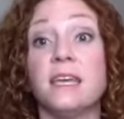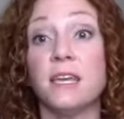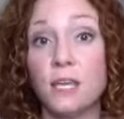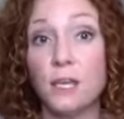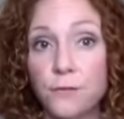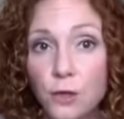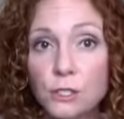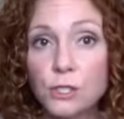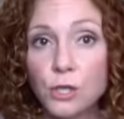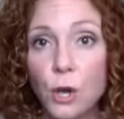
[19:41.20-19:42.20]
If
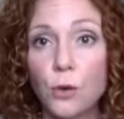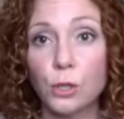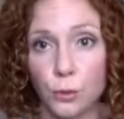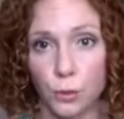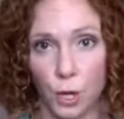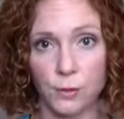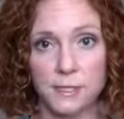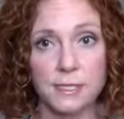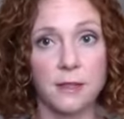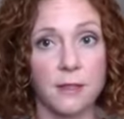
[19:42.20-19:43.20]
there's no
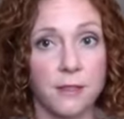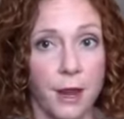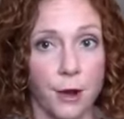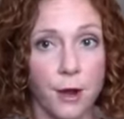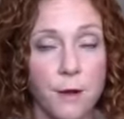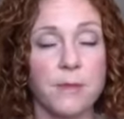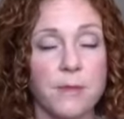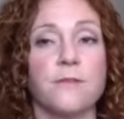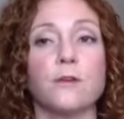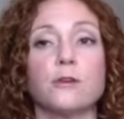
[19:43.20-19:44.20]
glucose there,
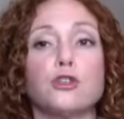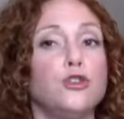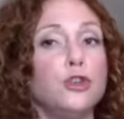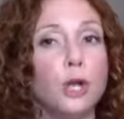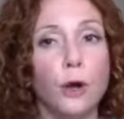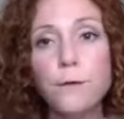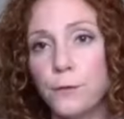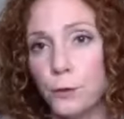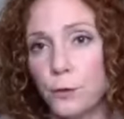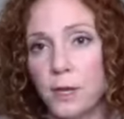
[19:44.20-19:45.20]
if there's no
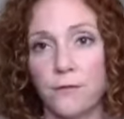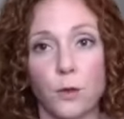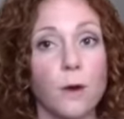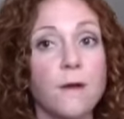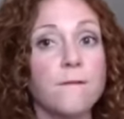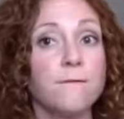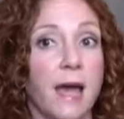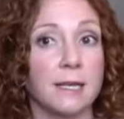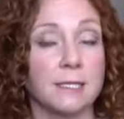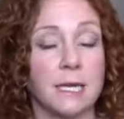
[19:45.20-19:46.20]
food, if you are
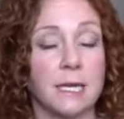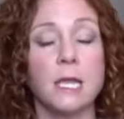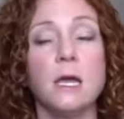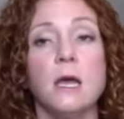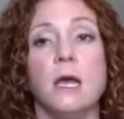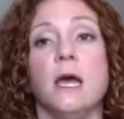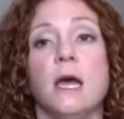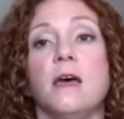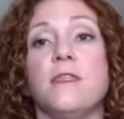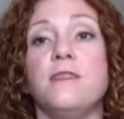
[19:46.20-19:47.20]
fasting,
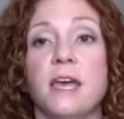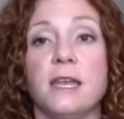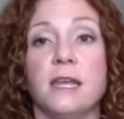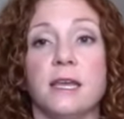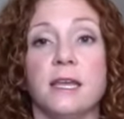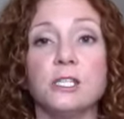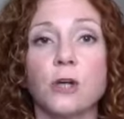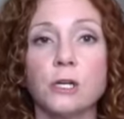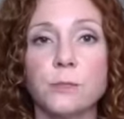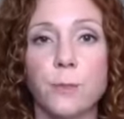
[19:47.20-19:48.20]
then it
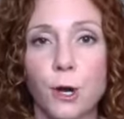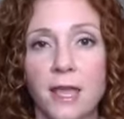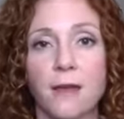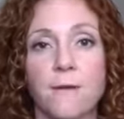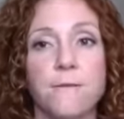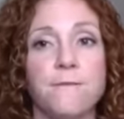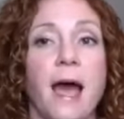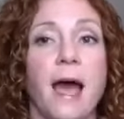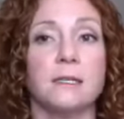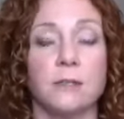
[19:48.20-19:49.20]
starts burning
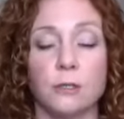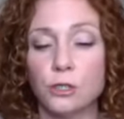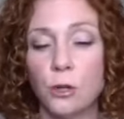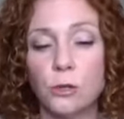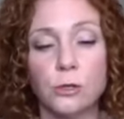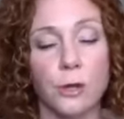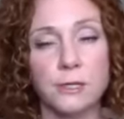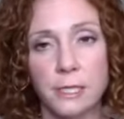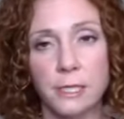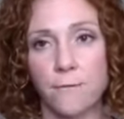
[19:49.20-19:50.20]
fat. There's no
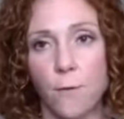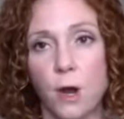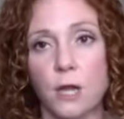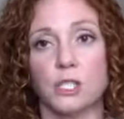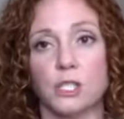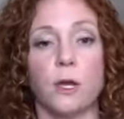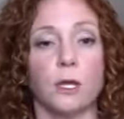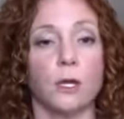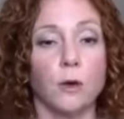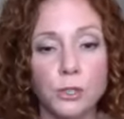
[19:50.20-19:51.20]
glucose there for it. So it
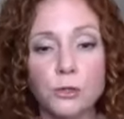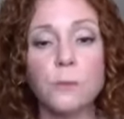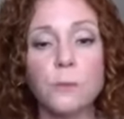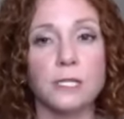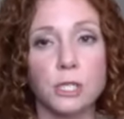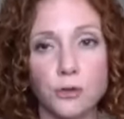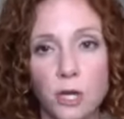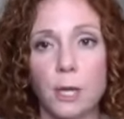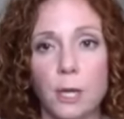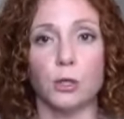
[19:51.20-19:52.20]
goes through the
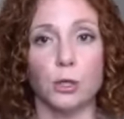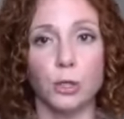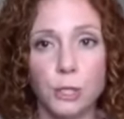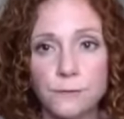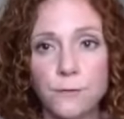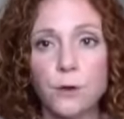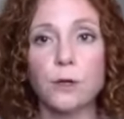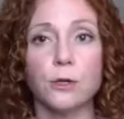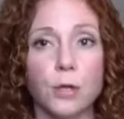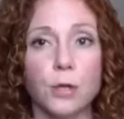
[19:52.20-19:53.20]
bloodstream, it looks for your
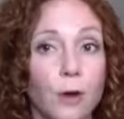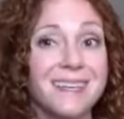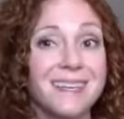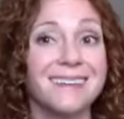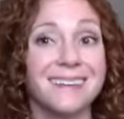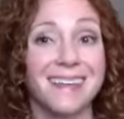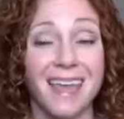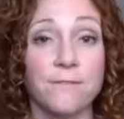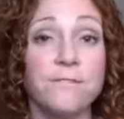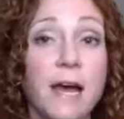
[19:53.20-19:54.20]
glucose, and it
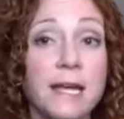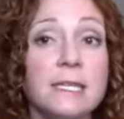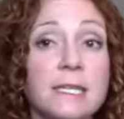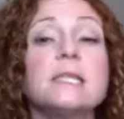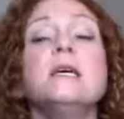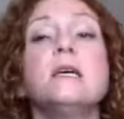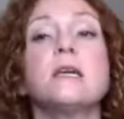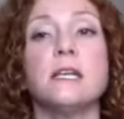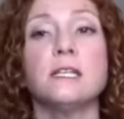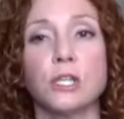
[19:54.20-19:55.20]
can't find it.
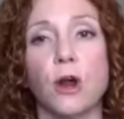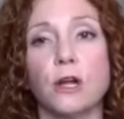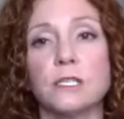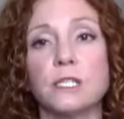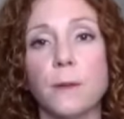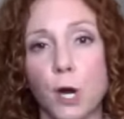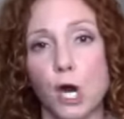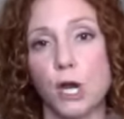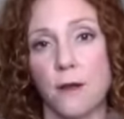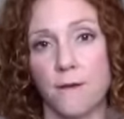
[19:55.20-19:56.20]
It starts to
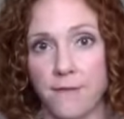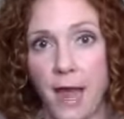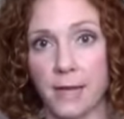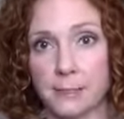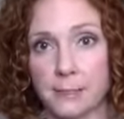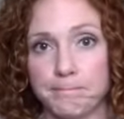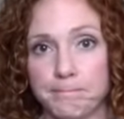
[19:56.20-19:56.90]
burn fat.